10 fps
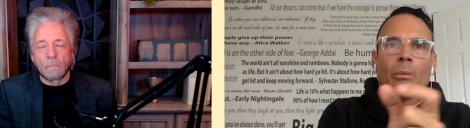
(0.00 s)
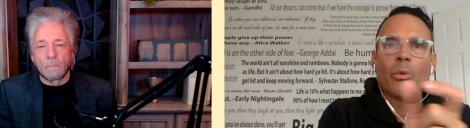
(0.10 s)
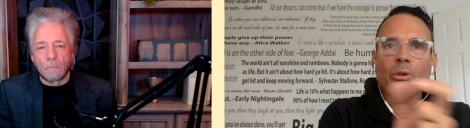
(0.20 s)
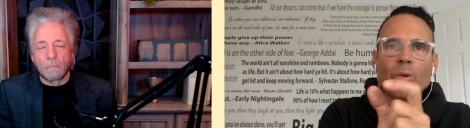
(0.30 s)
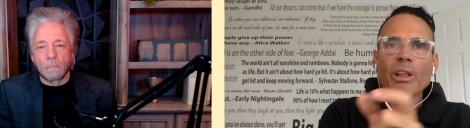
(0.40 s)

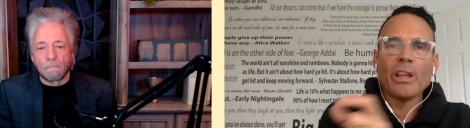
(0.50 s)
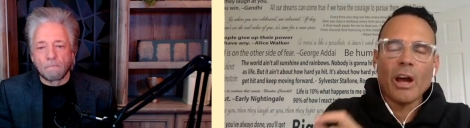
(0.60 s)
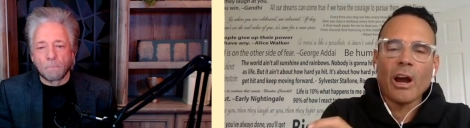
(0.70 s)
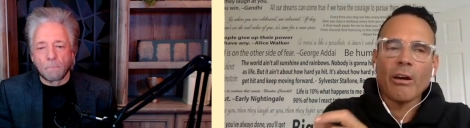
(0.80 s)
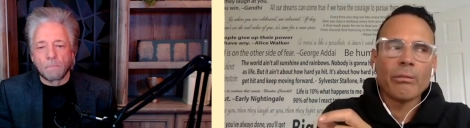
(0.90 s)
Speaker 1: we really
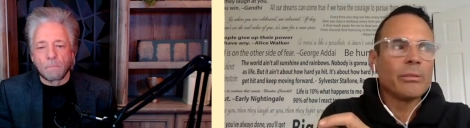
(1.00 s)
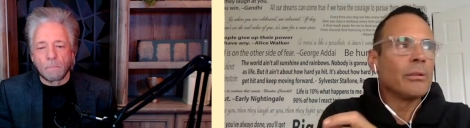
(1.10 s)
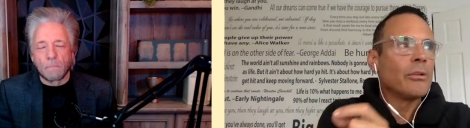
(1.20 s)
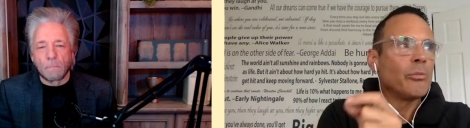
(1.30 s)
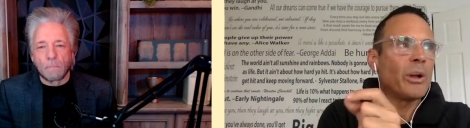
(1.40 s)
are
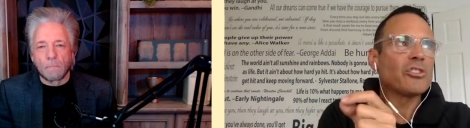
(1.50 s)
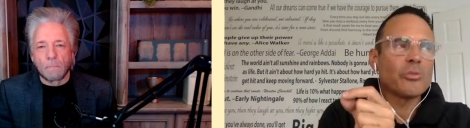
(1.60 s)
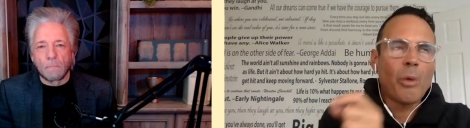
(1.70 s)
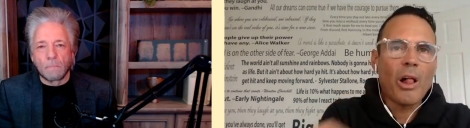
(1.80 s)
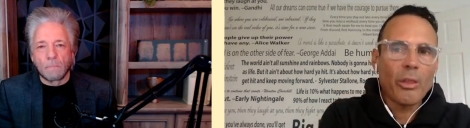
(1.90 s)

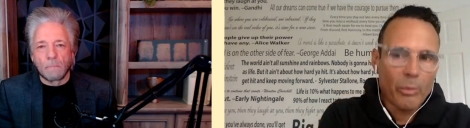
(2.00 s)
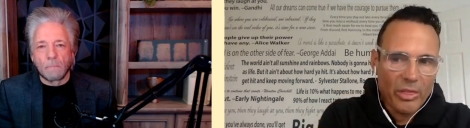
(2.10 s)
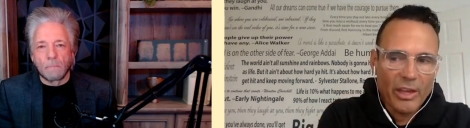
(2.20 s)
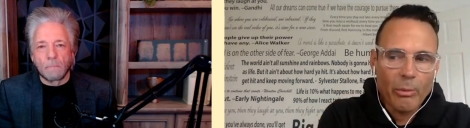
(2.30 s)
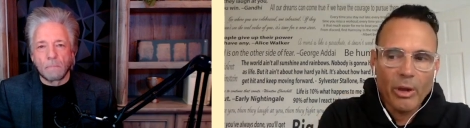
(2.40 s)
much smaller than
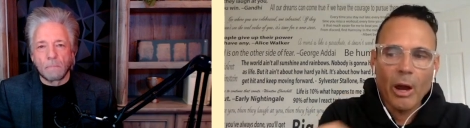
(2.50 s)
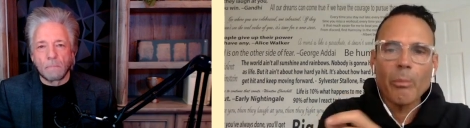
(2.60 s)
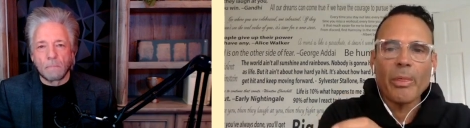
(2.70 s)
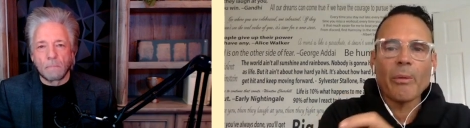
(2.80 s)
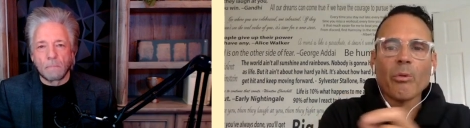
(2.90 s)
we think we are,
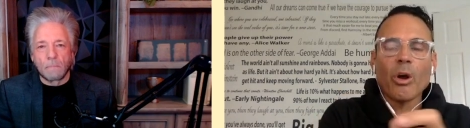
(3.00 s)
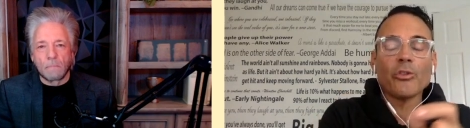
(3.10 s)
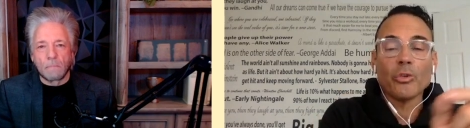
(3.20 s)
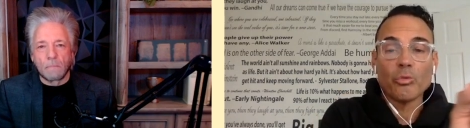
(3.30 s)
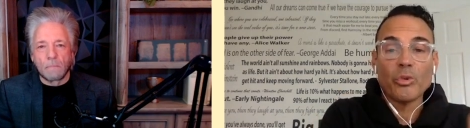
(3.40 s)
but then we're
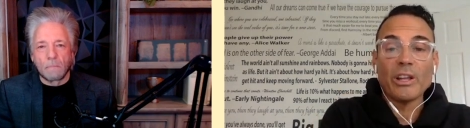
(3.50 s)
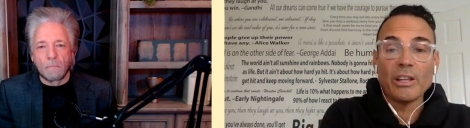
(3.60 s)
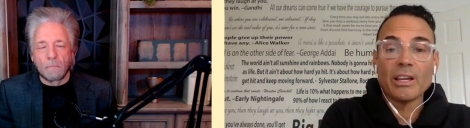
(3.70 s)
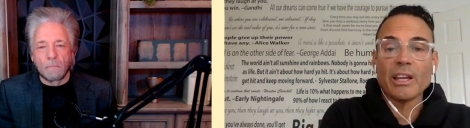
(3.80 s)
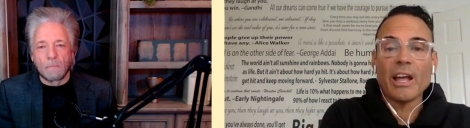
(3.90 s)
also
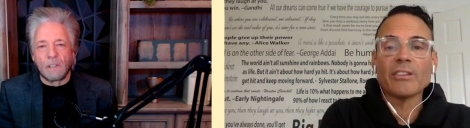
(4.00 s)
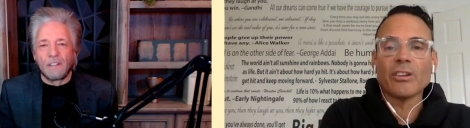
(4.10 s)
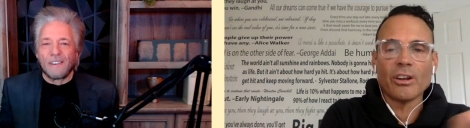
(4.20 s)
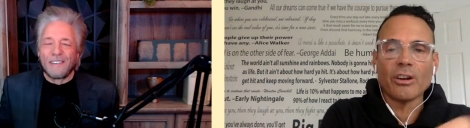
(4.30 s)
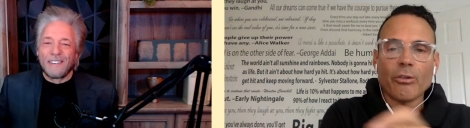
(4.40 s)
really
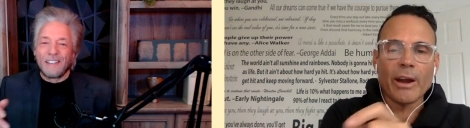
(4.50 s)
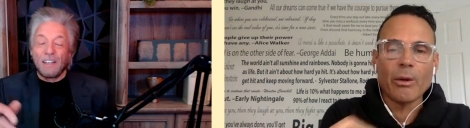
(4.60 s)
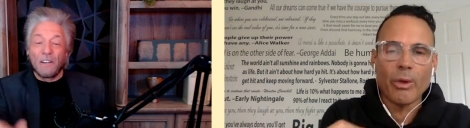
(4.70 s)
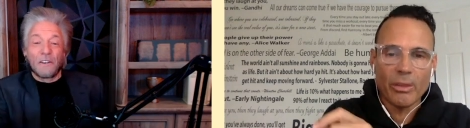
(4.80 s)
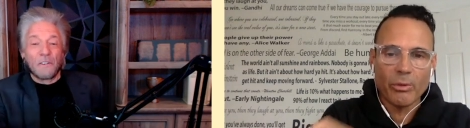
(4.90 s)
connected in a
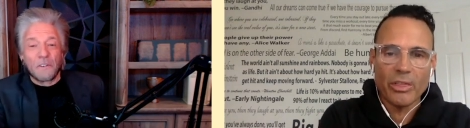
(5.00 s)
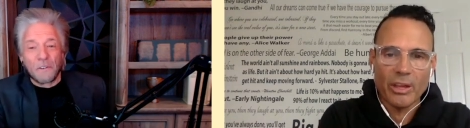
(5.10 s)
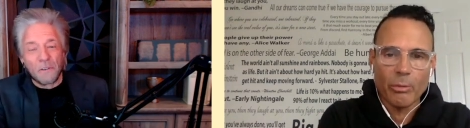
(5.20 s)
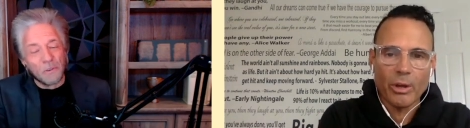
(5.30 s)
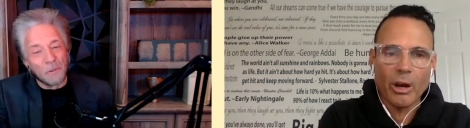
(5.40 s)
greater way than we
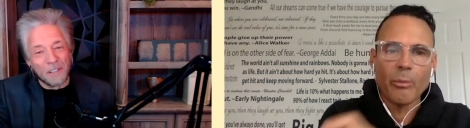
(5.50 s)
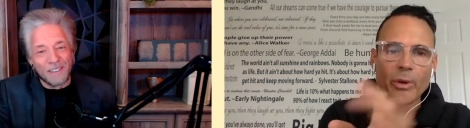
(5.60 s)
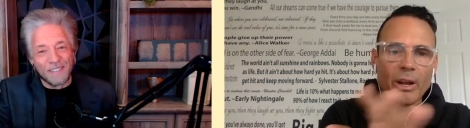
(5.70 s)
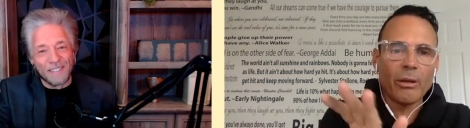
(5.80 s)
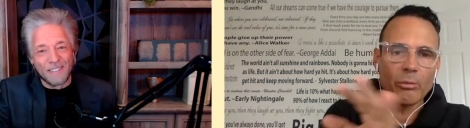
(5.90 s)
think we are.
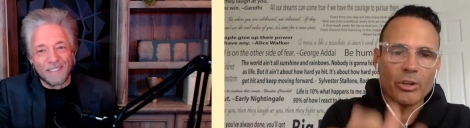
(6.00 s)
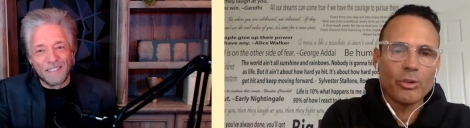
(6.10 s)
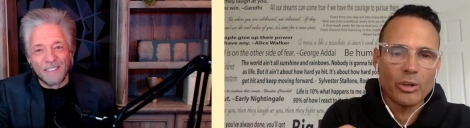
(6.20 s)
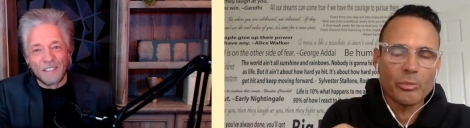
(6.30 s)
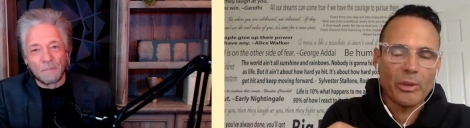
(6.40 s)
But
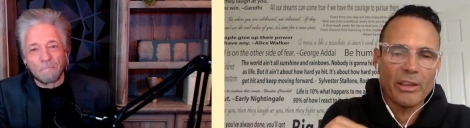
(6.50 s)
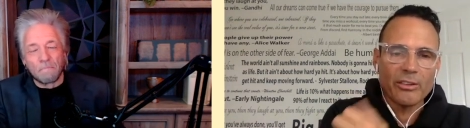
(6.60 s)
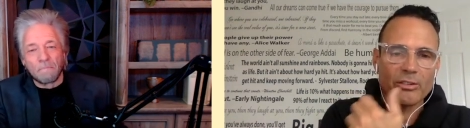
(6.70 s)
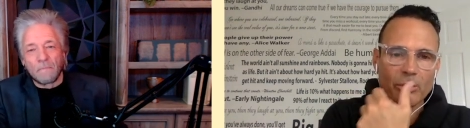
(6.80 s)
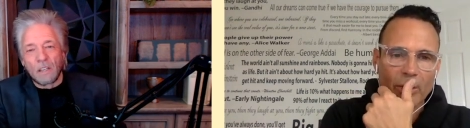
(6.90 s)
Speaker 2: can you explain
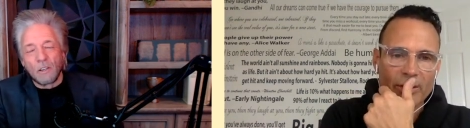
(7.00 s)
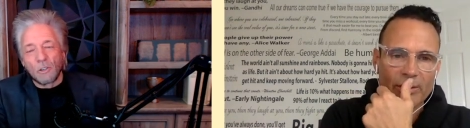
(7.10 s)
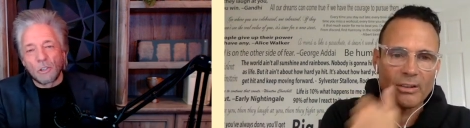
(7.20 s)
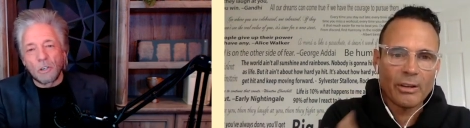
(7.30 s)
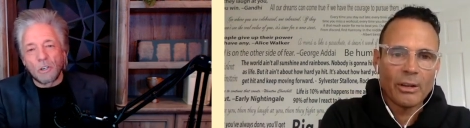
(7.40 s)
this to us?
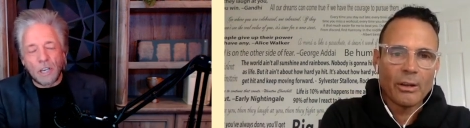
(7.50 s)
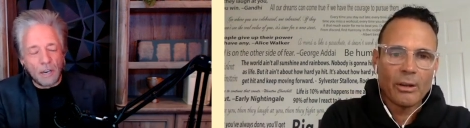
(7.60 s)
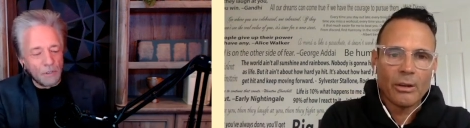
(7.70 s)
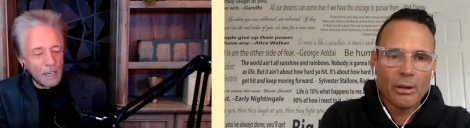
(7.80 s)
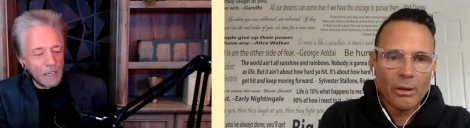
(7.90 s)
Sure,
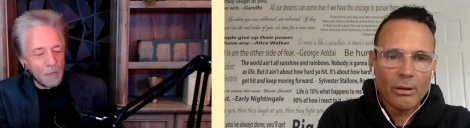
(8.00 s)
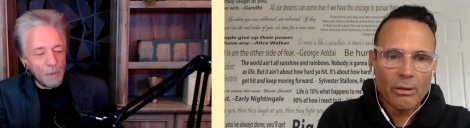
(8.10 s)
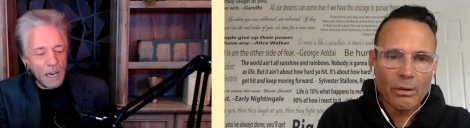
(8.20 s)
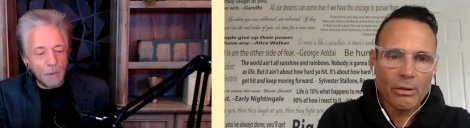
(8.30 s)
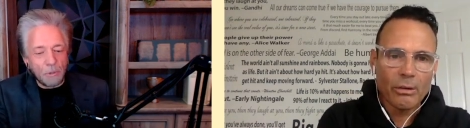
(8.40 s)
Kevin. I'd
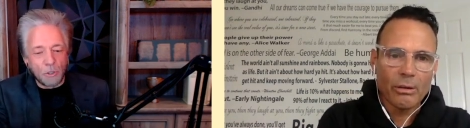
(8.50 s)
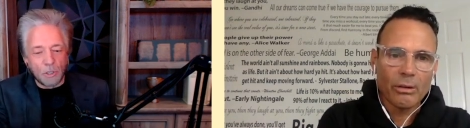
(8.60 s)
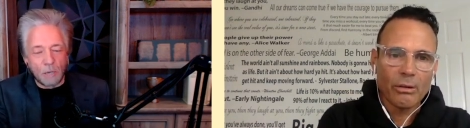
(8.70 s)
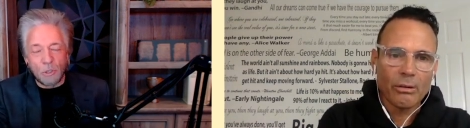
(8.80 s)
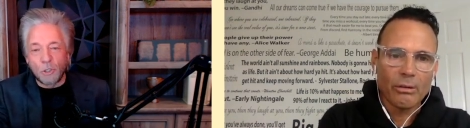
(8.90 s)
be happy to.
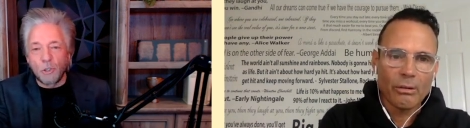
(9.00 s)
I'm just going to